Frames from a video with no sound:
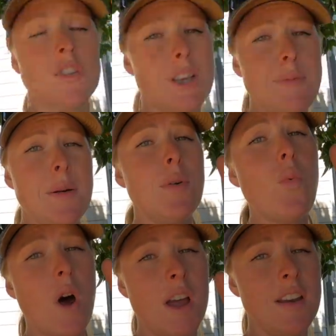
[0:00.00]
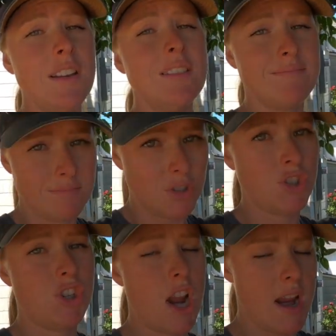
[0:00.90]
tip number one,
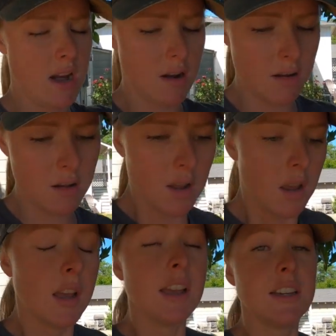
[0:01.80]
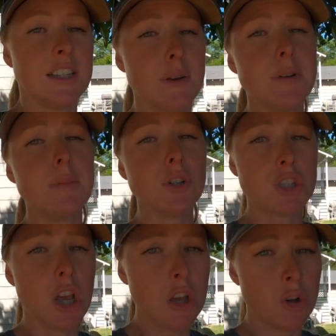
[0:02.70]
shade. Tip number
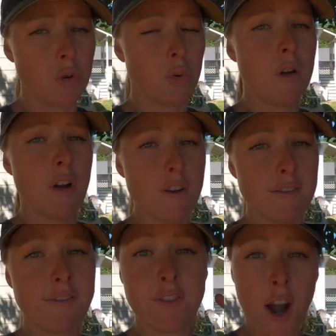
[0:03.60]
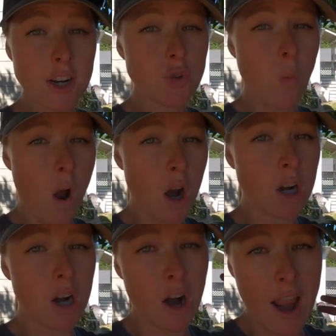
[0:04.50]
two, fresh
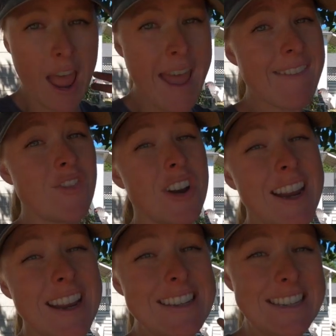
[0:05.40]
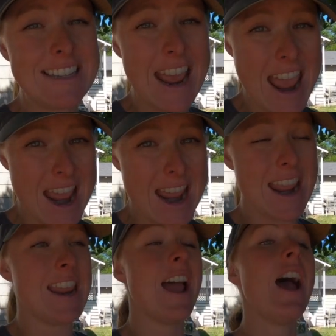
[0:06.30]
water every
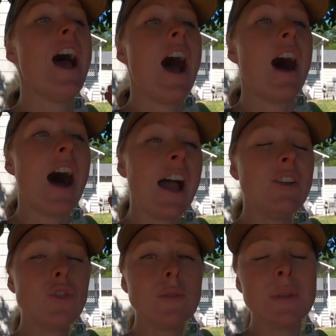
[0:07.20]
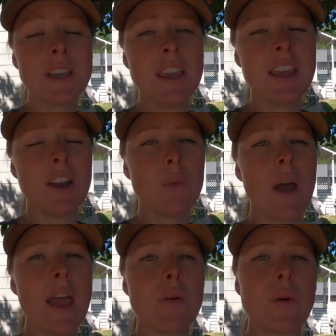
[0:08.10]
day. I normally can get
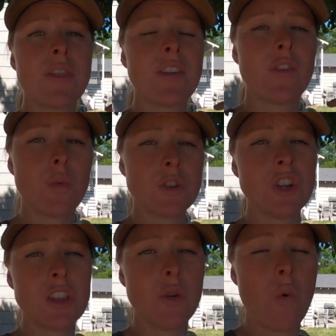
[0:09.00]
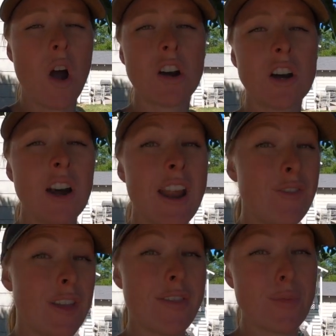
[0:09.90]
away with switching the water
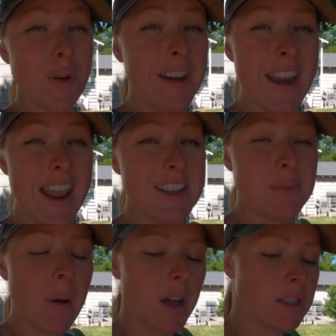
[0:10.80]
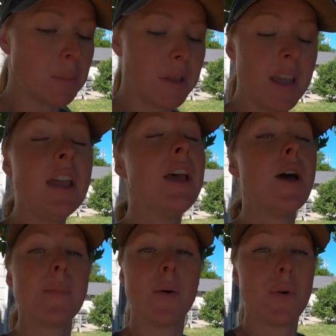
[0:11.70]
every 3 days possibly,
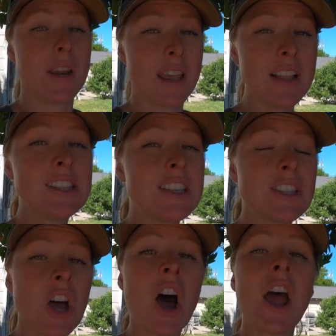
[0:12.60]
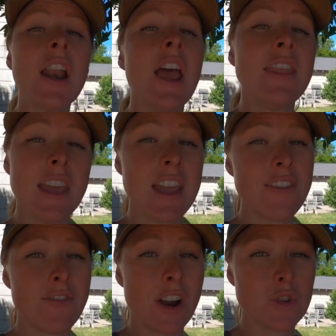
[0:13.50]
but when it gets this hot, they
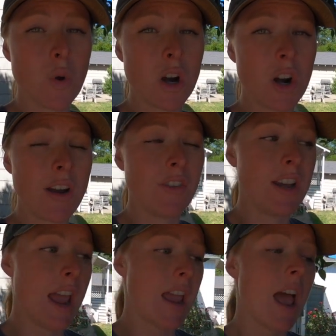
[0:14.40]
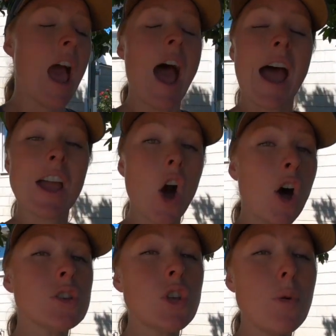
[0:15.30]
get fresh water every day. I
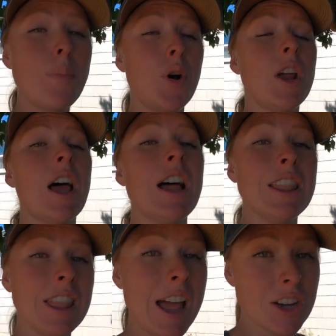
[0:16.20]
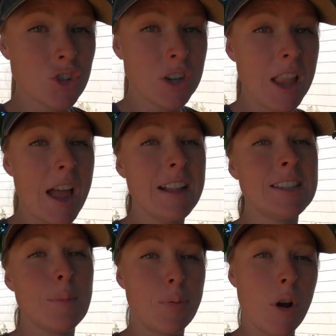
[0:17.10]
also put electrolytes
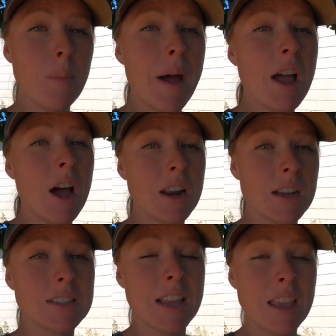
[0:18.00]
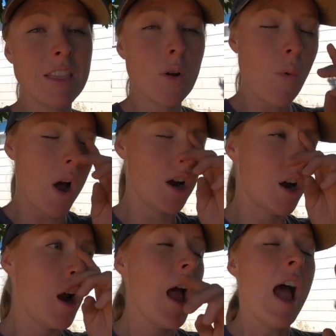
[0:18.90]
and probiotics in their
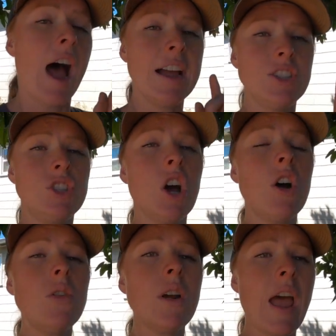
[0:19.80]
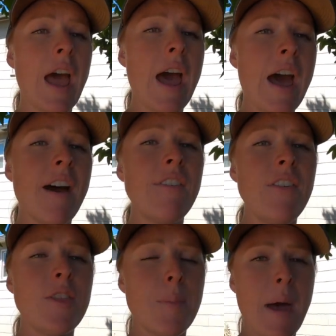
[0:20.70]
water. I don't
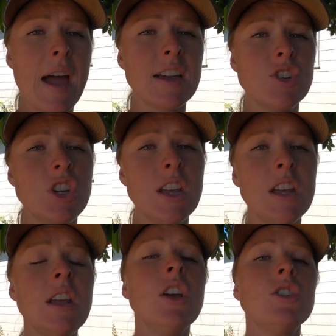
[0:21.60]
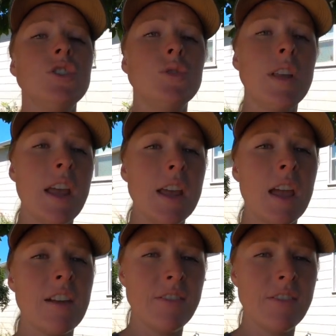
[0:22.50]
have the packaging to take a